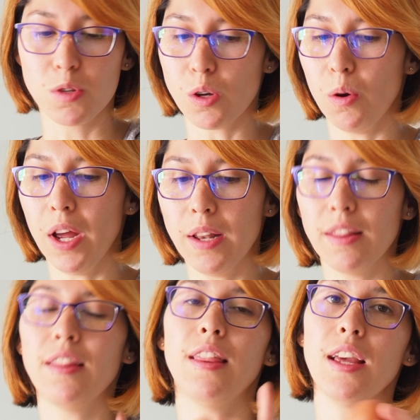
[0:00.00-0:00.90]
So
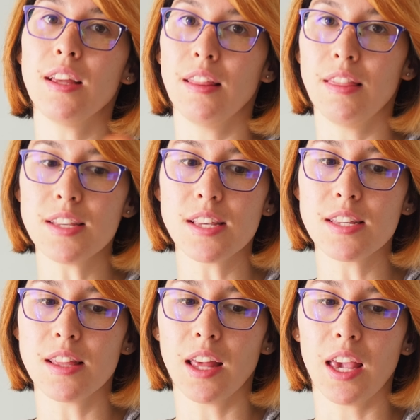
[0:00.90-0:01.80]
this
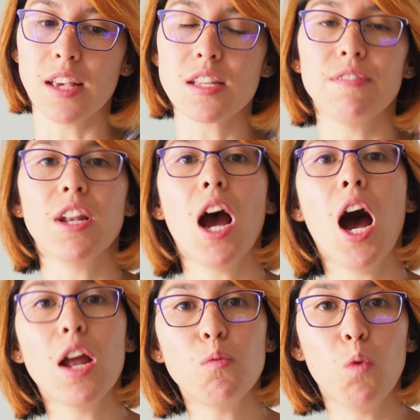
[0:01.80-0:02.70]
is in the case of an
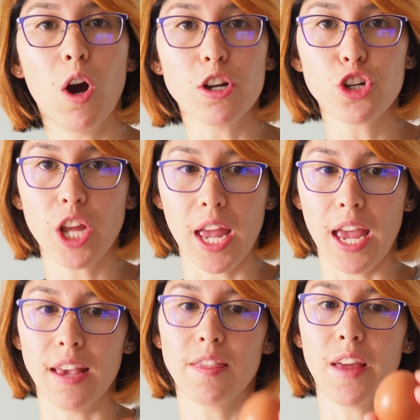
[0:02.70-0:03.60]
unwashed
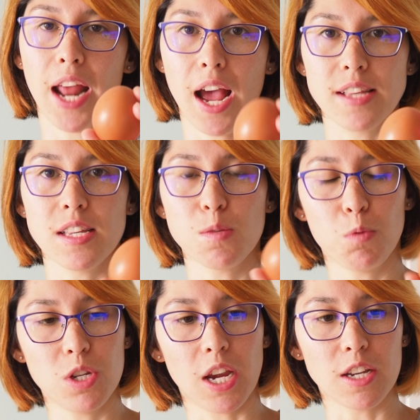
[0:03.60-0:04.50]
egg that has its
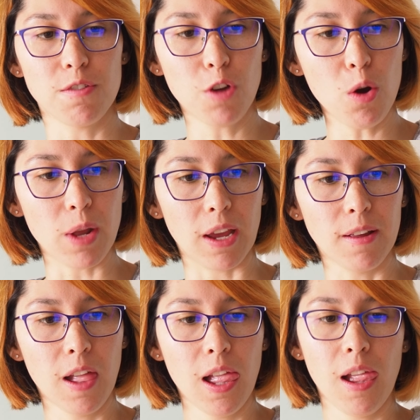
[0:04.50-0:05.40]
protective coating.